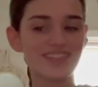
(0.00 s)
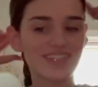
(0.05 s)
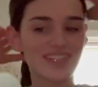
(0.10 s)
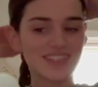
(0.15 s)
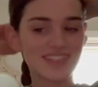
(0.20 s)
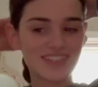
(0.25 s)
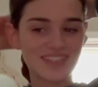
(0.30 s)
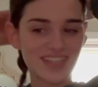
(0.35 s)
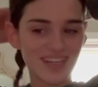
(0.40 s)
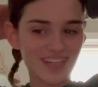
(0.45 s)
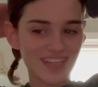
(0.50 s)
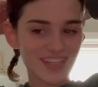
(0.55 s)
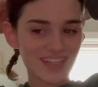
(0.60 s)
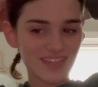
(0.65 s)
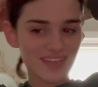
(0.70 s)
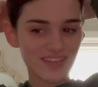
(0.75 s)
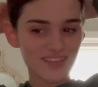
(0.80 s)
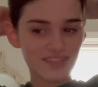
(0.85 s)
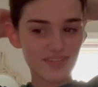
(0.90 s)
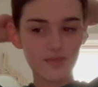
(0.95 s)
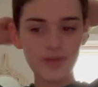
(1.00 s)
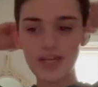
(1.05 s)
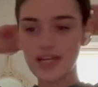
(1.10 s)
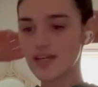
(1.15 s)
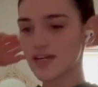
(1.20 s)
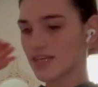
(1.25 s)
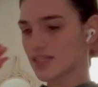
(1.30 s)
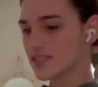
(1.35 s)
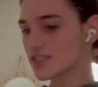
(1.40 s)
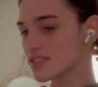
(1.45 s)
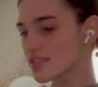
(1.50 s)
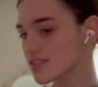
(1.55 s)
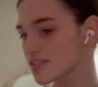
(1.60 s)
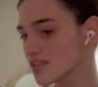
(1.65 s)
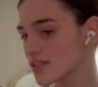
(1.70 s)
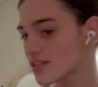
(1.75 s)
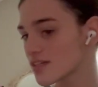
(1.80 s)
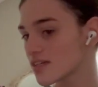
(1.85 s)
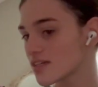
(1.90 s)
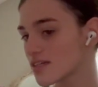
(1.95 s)
That's not cute. Wait, actually,
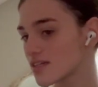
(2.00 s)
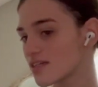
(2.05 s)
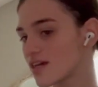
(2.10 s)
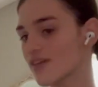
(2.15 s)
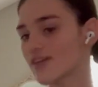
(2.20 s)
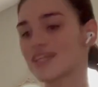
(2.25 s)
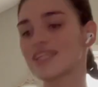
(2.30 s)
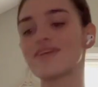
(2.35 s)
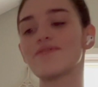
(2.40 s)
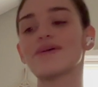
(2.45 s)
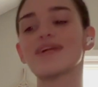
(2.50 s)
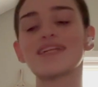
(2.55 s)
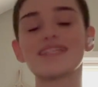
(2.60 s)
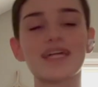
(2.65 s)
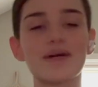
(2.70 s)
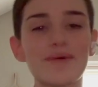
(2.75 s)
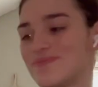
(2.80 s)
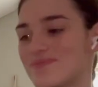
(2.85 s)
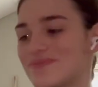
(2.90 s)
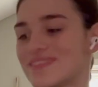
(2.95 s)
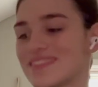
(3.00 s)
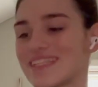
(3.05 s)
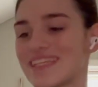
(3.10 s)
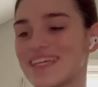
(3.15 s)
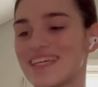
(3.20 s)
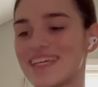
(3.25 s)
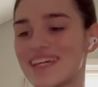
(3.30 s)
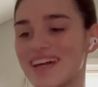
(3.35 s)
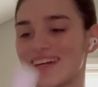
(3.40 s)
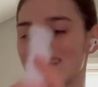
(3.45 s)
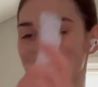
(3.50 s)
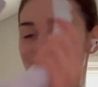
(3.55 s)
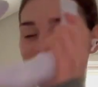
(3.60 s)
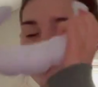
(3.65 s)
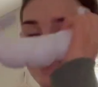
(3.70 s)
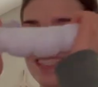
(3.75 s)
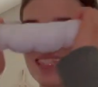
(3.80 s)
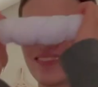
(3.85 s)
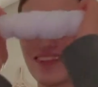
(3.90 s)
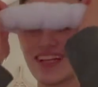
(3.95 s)
okay, never mind, it's not bad. Okay,
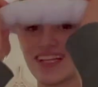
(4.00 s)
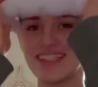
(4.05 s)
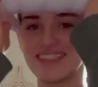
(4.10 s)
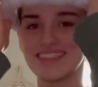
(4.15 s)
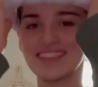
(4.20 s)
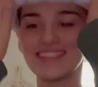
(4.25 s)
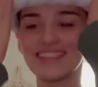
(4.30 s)
let's get ready.